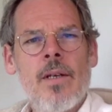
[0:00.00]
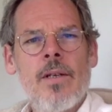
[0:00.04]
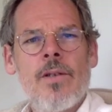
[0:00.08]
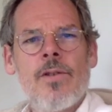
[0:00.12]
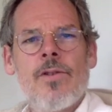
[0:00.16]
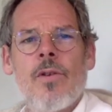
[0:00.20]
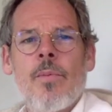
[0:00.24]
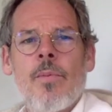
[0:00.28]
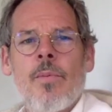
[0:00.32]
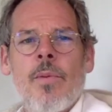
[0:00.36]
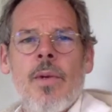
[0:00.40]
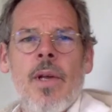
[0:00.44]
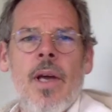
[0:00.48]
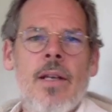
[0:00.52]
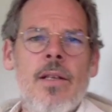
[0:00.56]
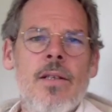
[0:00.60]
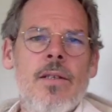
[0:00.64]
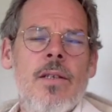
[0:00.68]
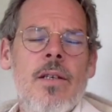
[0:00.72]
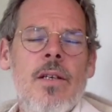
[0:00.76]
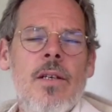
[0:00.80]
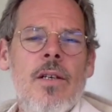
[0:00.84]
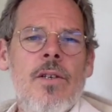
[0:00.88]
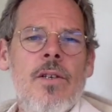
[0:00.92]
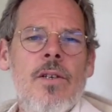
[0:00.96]
Some
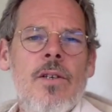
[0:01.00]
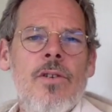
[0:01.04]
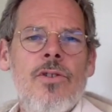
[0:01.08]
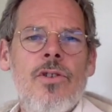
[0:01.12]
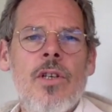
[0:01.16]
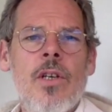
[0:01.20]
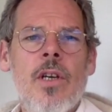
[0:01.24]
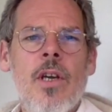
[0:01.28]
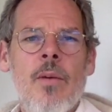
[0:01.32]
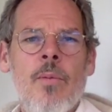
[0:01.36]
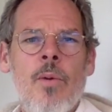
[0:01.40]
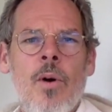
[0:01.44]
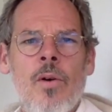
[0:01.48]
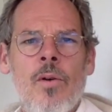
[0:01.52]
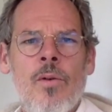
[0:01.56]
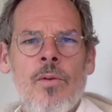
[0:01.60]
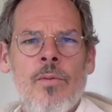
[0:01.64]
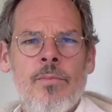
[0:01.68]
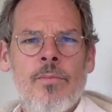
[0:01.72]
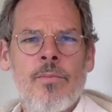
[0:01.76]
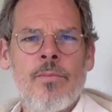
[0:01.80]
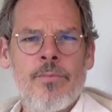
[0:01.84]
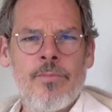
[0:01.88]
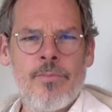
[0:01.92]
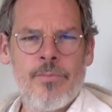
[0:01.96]
nights she came home.